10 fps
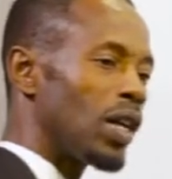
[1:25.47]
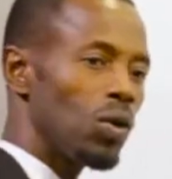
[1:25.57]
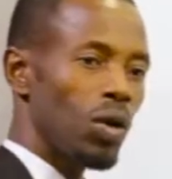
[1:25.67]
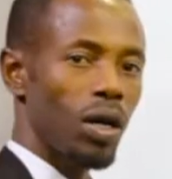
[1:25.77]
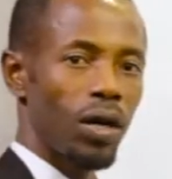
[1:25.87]

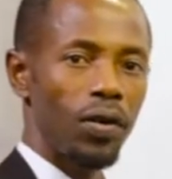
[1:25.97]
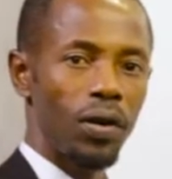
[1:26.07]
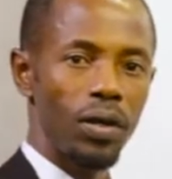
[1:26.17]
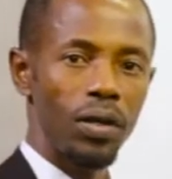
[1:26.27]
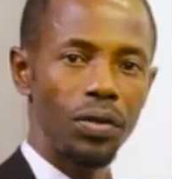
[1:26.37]
look
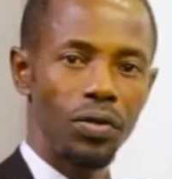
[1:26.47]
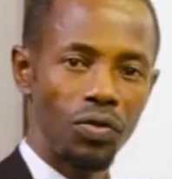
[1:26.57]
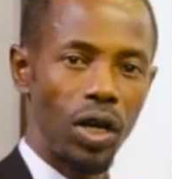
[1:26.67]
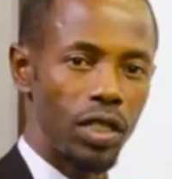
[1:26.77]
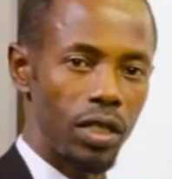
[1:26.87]

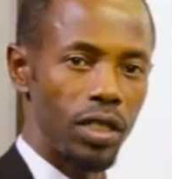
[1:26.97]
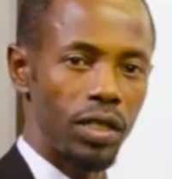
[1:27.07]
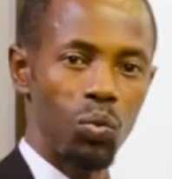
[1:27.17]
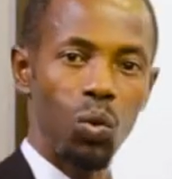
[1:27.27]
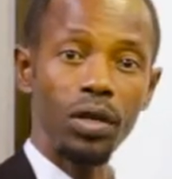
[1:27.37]
strange. Is
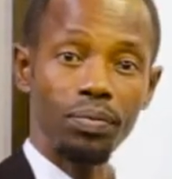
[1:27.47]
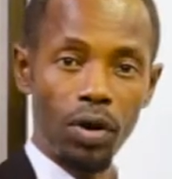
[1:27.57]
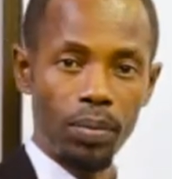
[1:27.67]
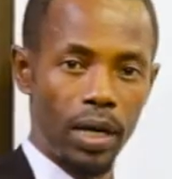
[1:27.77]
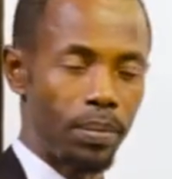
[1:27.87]
what
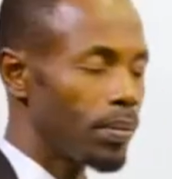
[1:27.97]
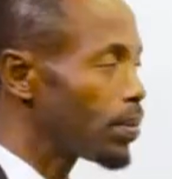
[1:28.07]
problem?